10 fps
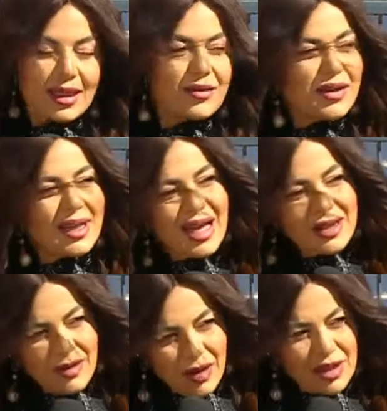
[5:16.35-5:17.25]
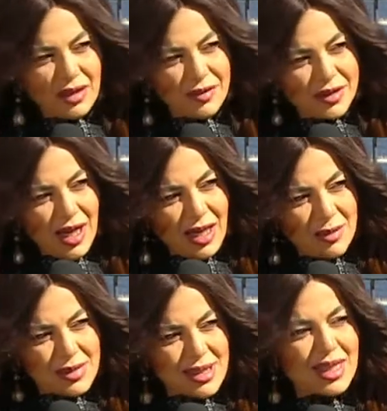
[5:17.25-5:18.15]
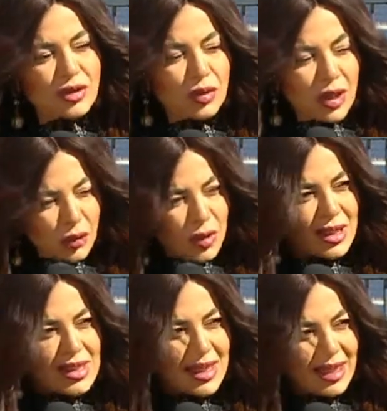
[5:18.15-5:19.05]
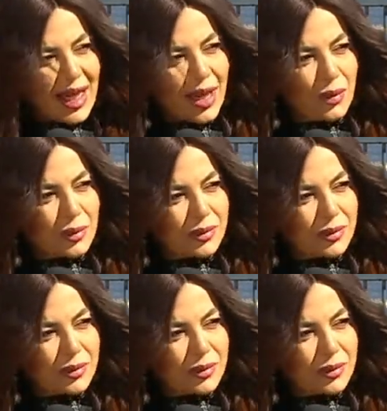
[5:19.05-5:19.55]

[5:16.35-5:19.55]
even at very tough times that we are witnessing now?